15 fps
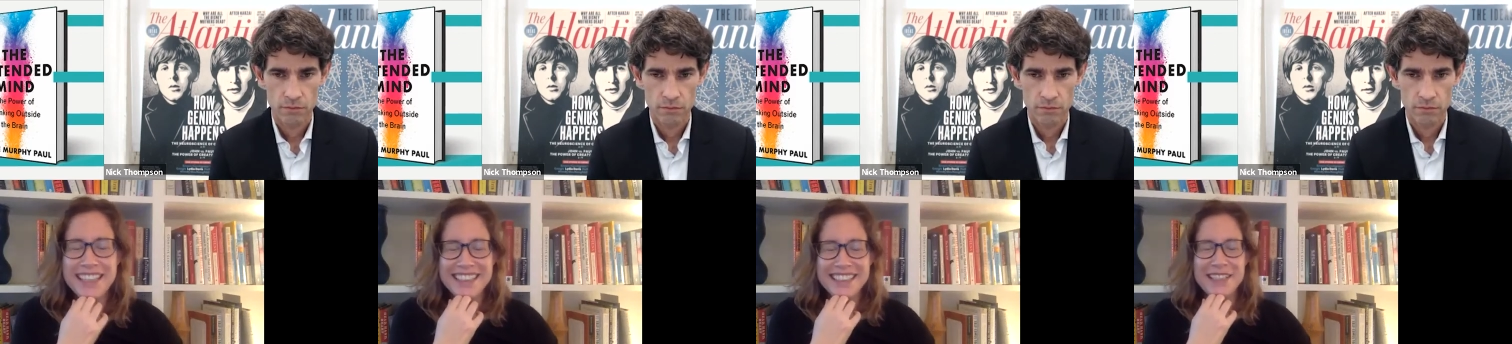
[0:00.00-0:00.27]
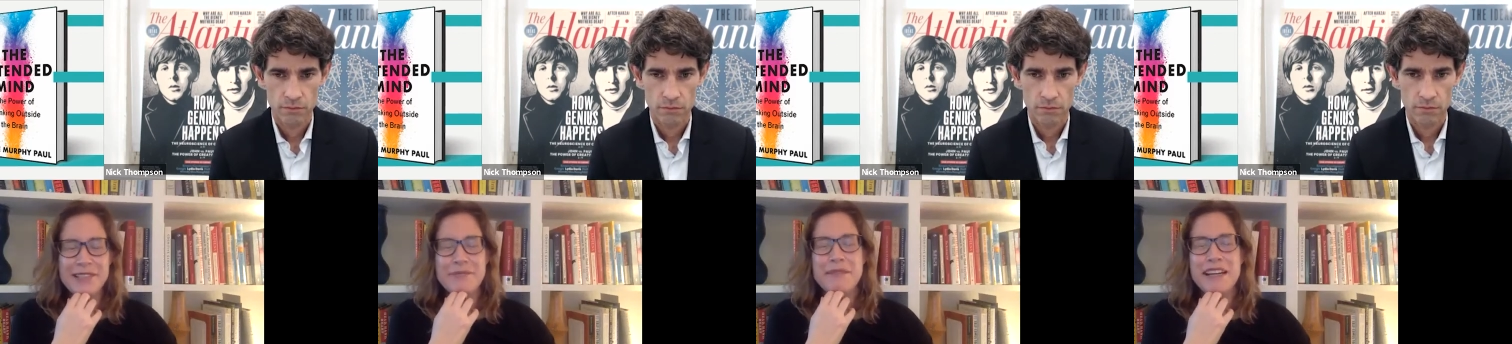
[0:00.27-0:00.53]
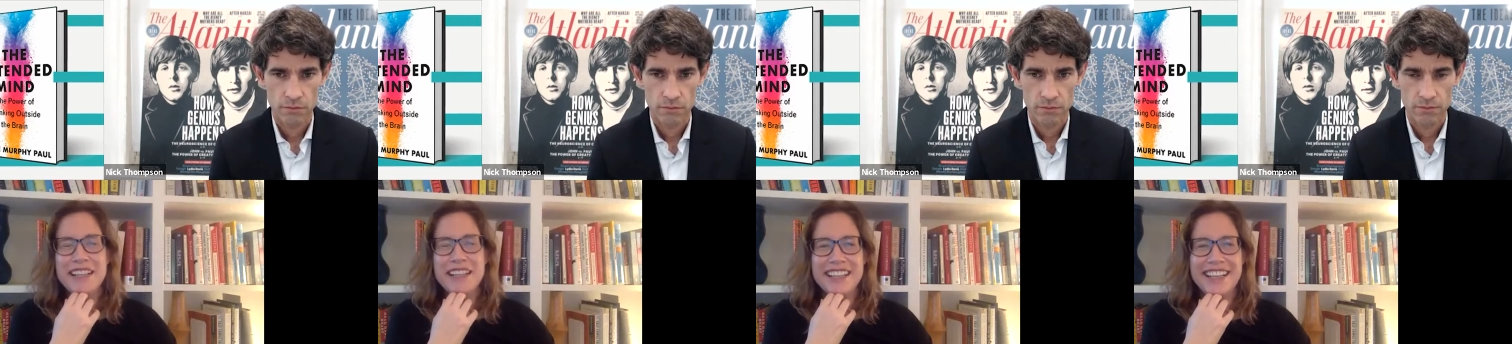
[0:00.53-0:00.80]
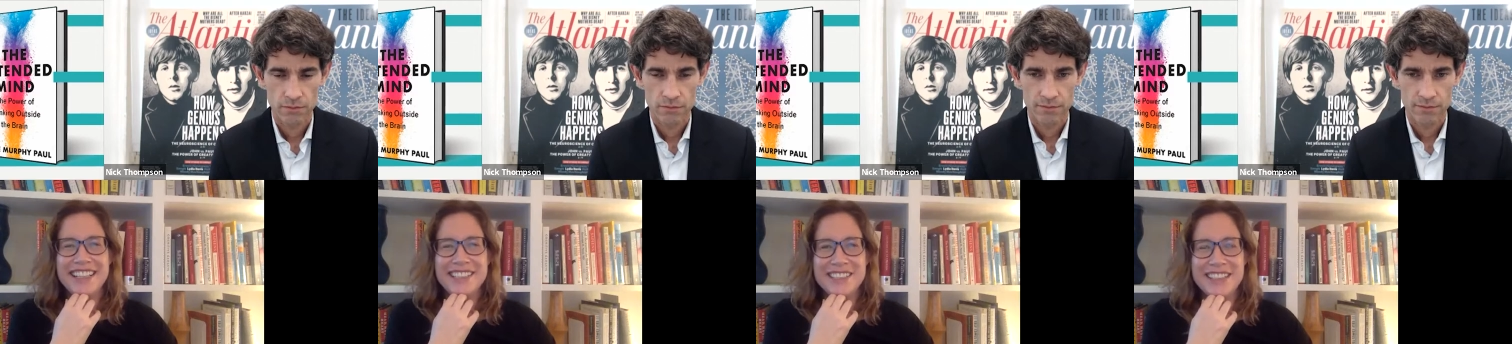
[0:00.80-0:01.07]
Speaker 1: at new
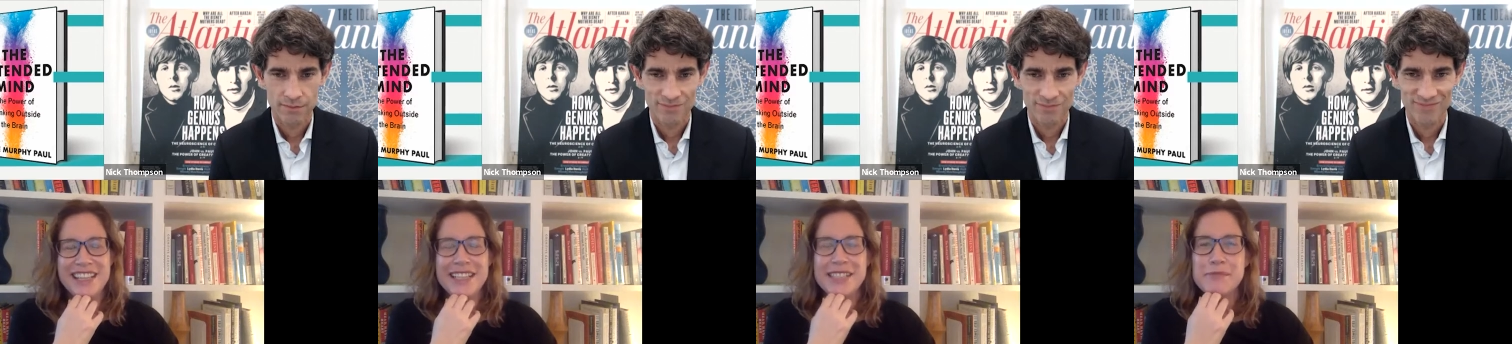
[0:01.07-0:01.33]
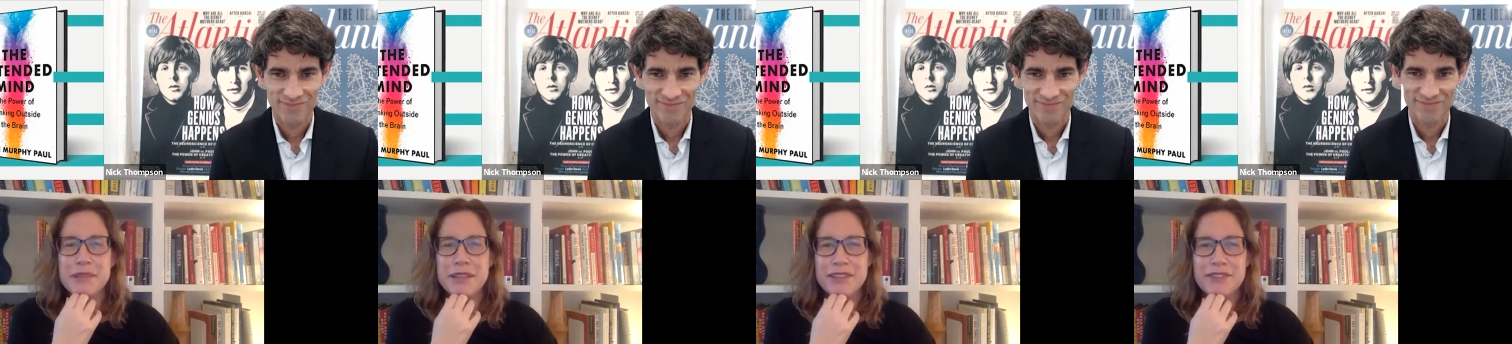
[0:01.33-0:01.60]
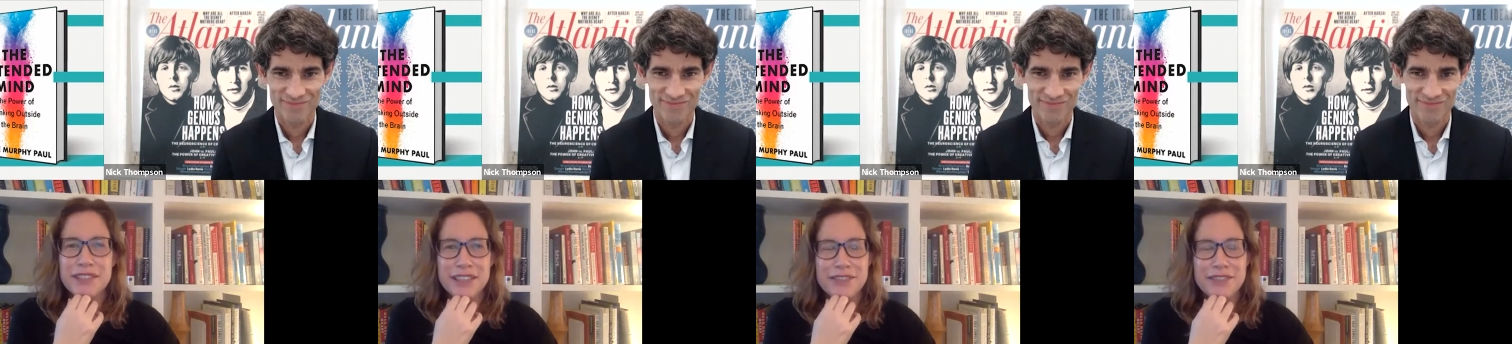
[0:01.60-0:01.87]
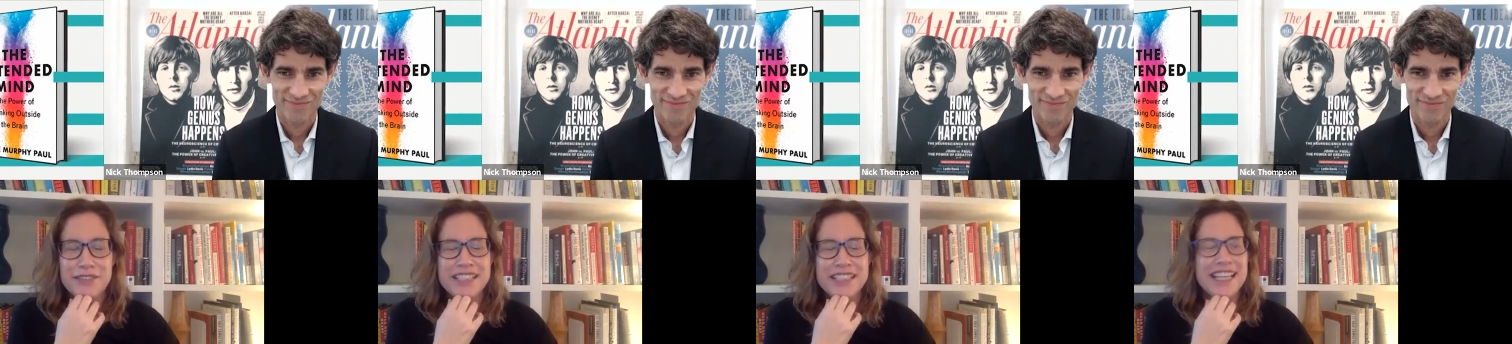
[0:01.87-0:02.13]
america actually that's been a
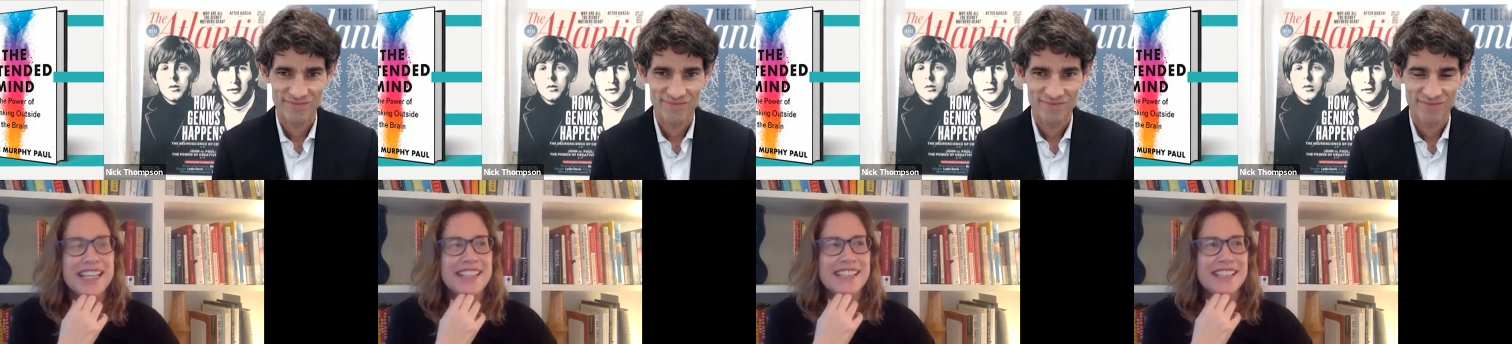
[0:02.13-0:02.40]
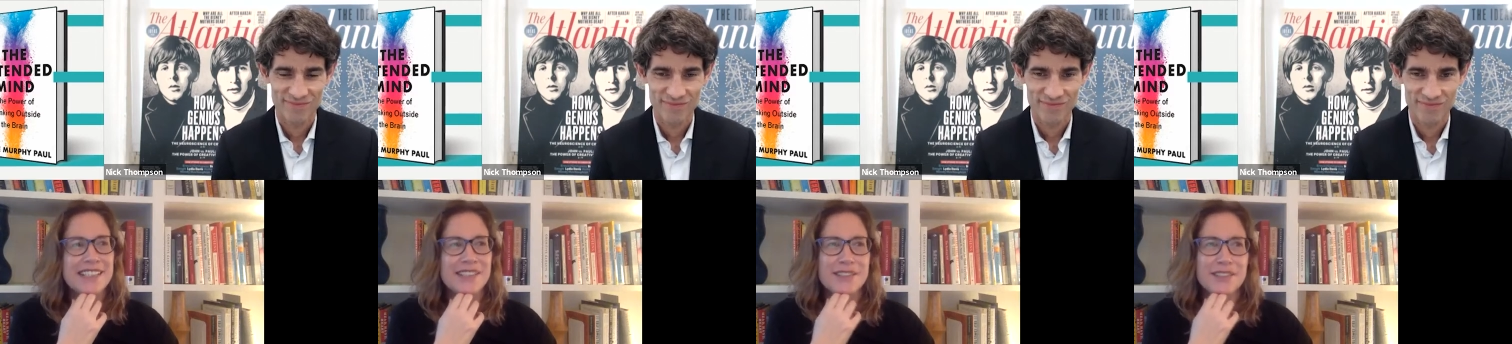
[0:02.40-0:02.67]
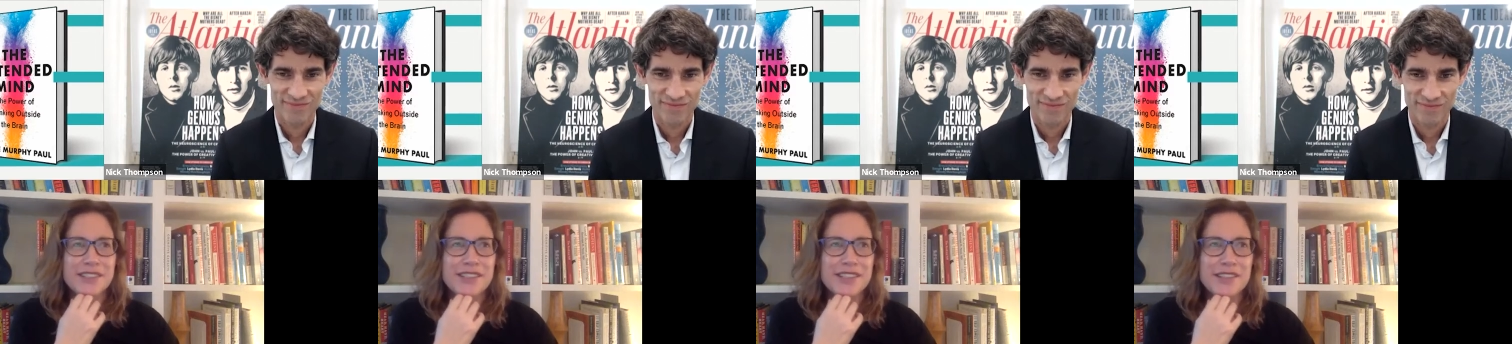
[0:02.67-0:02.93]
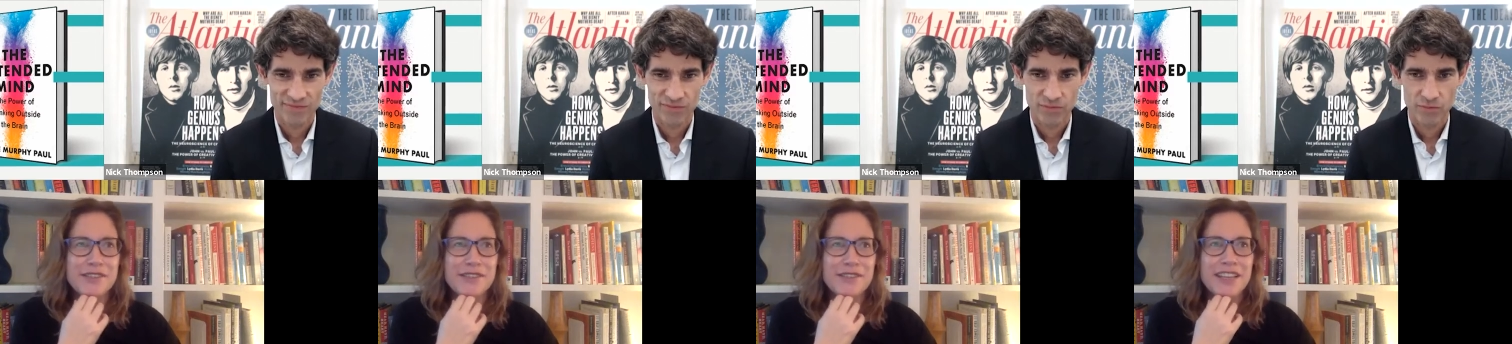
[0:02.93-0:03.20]
really fantastic source
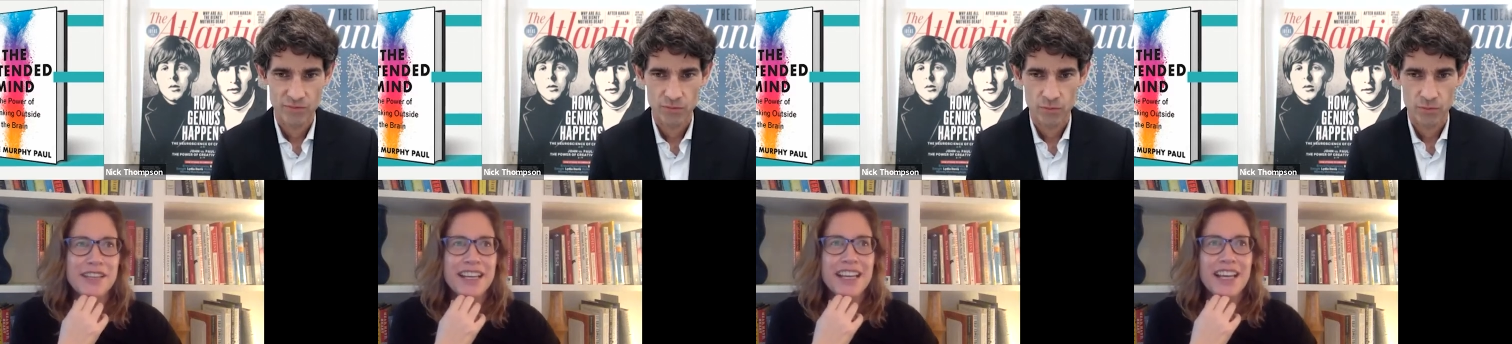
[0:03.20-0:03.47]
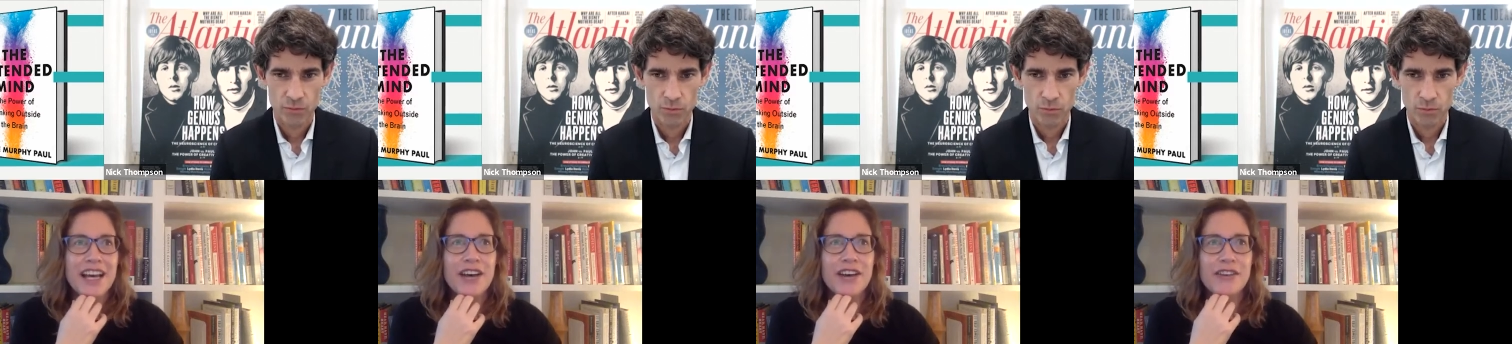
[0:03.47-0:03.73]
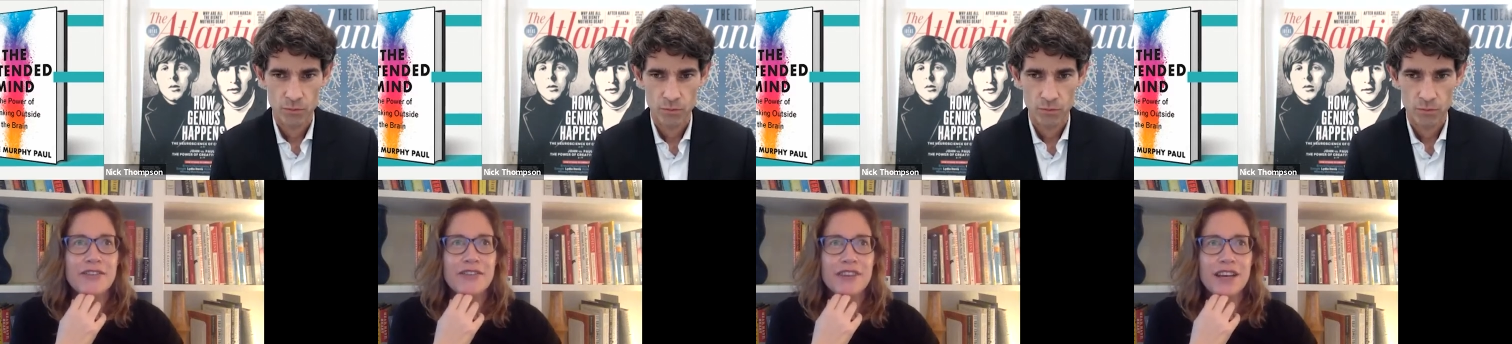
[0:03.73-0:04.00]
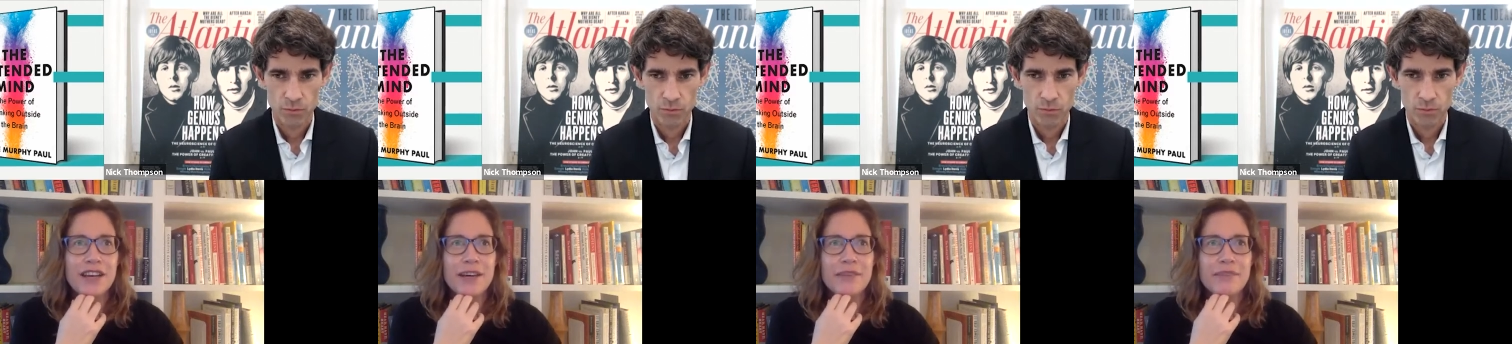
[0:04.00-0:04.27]
of
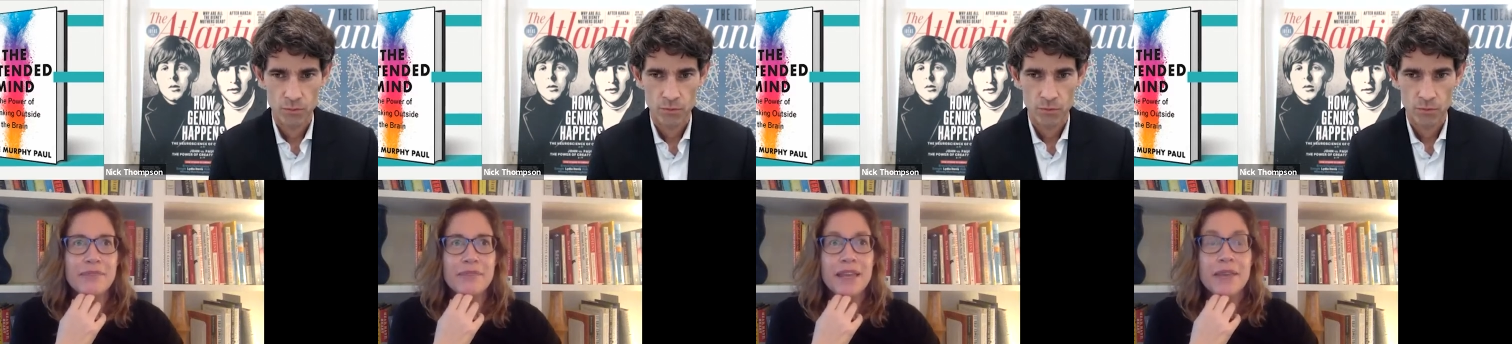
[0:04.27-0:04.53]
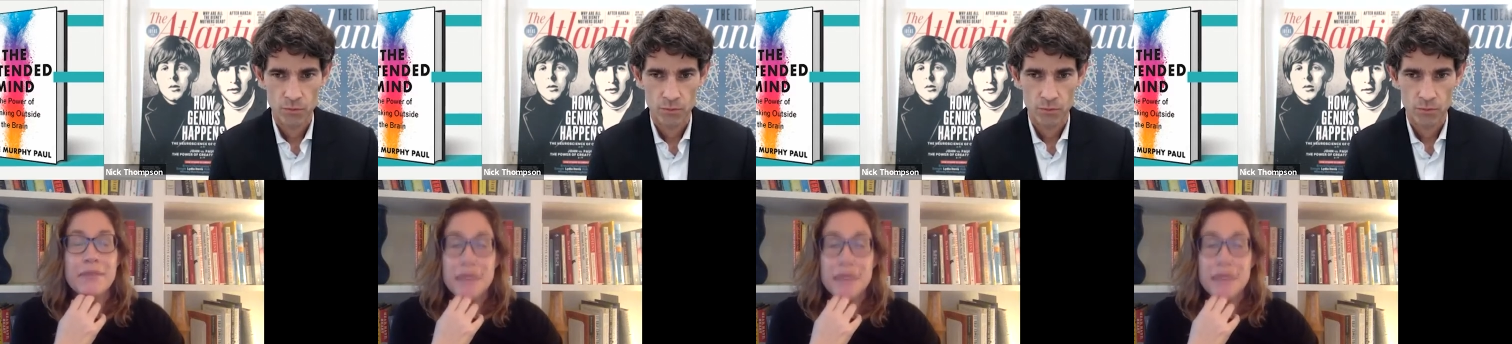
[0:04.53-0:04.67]
of um,